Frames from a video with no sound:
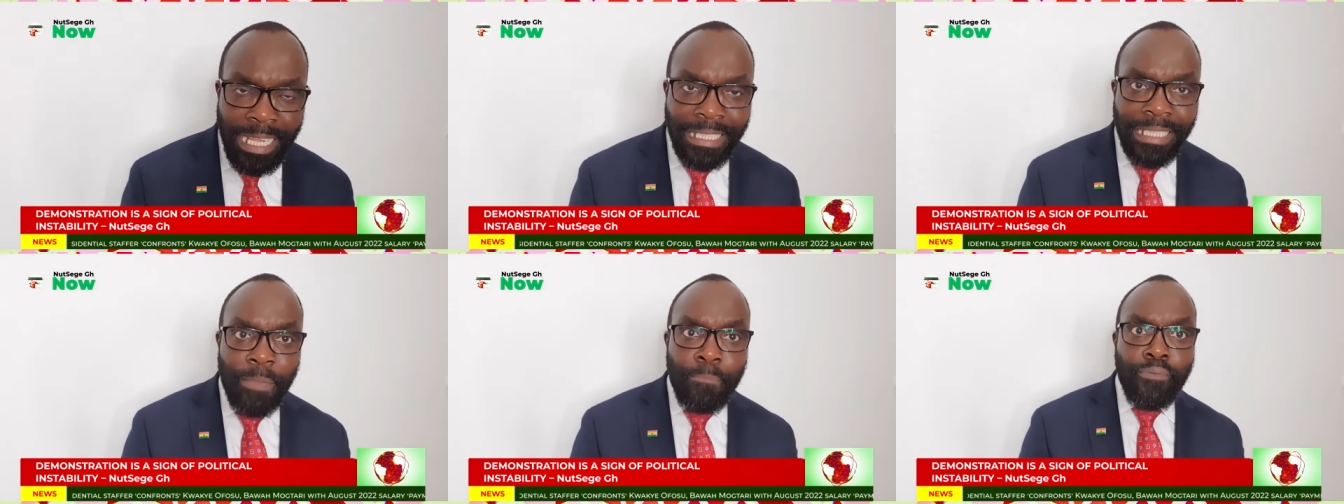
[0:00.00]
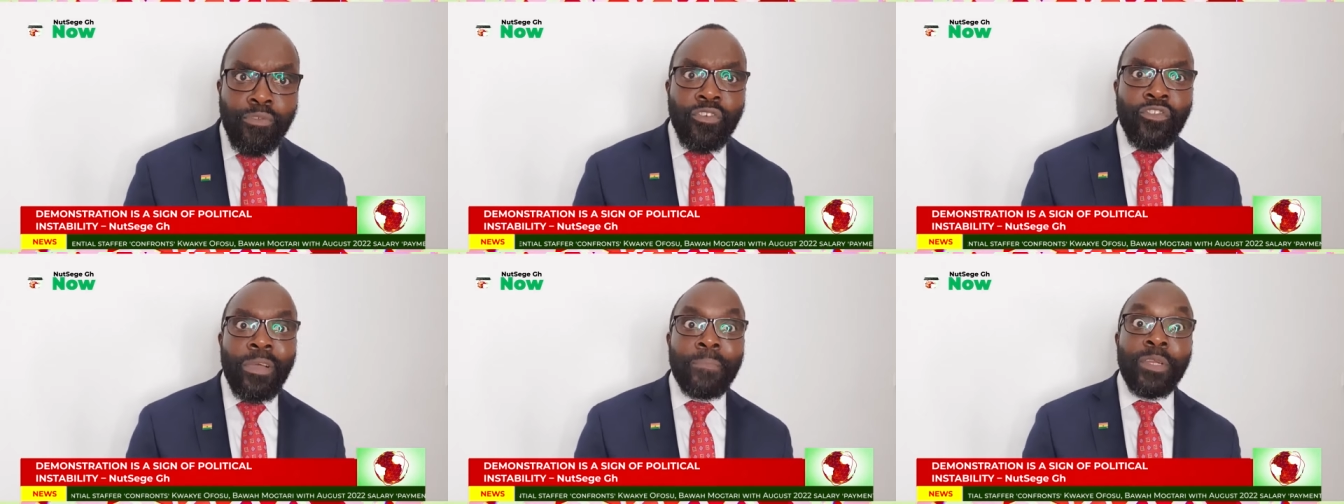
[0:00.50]
that the
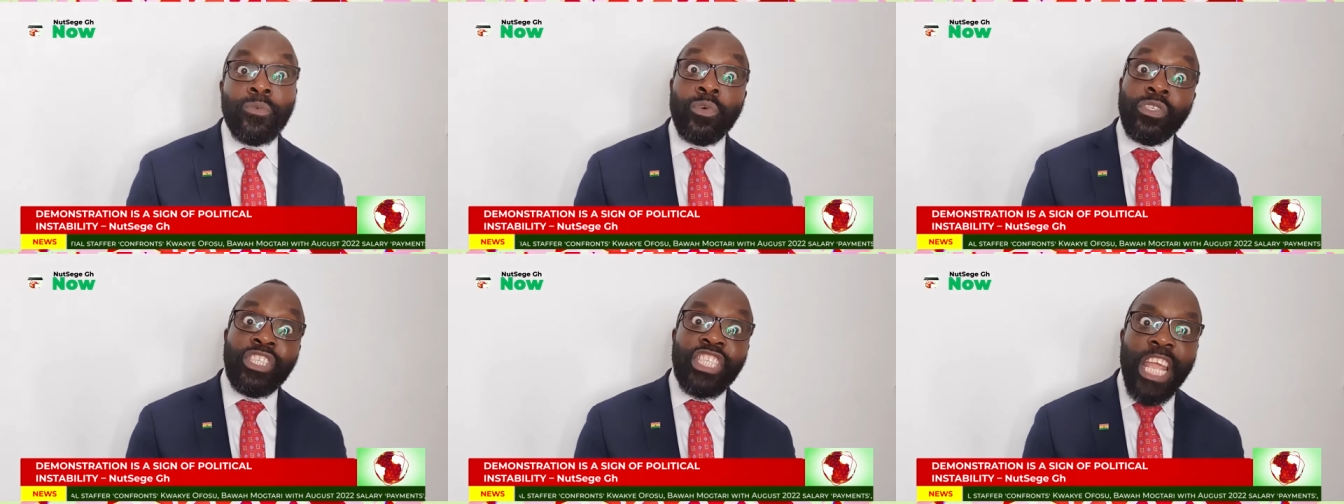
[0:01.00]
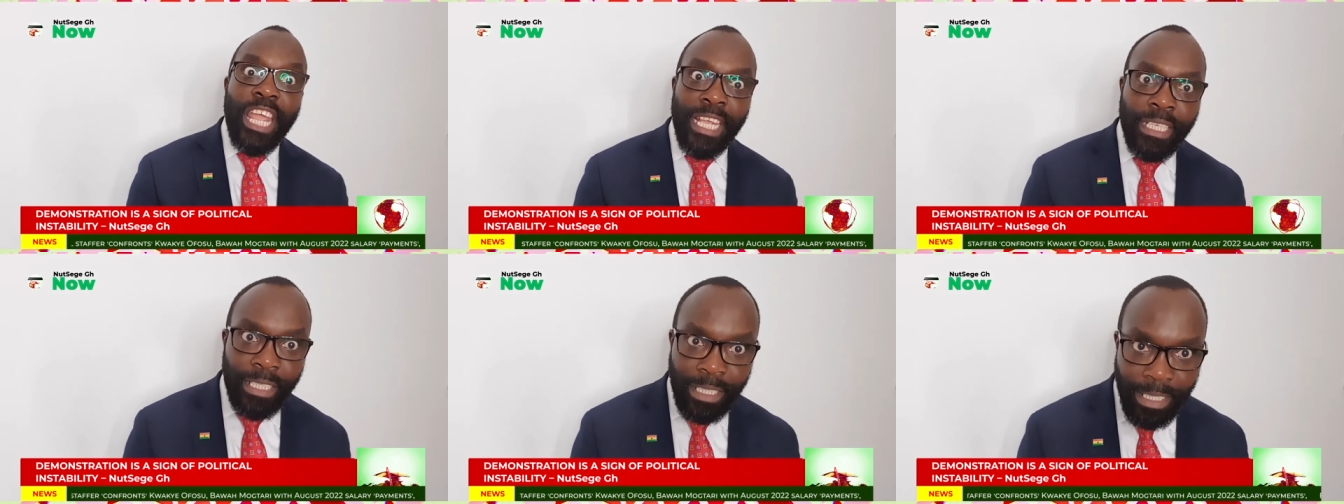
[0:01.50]
programming would
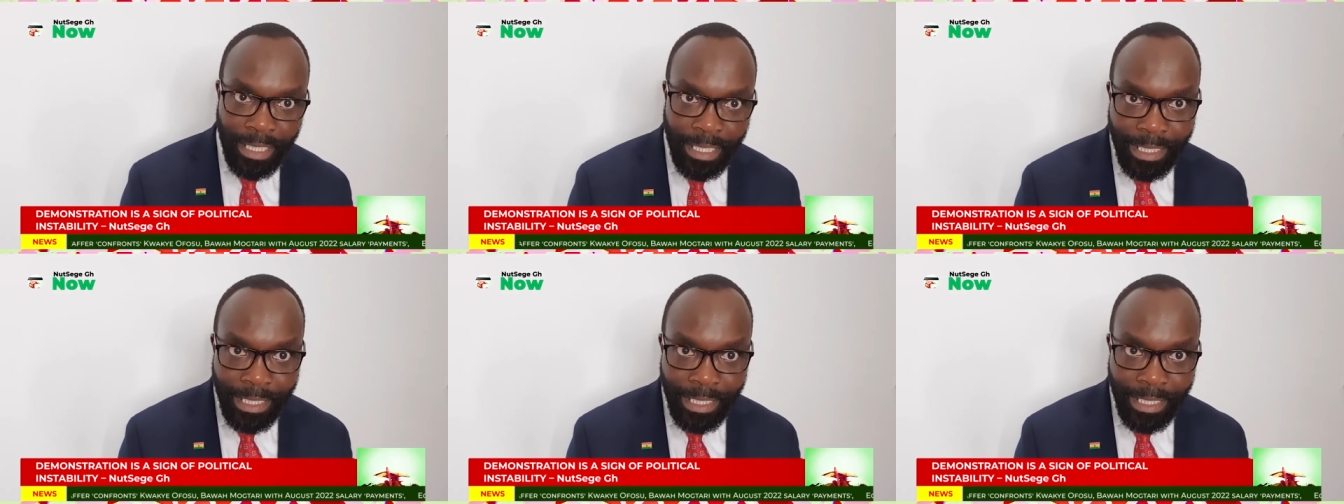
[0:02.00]
change.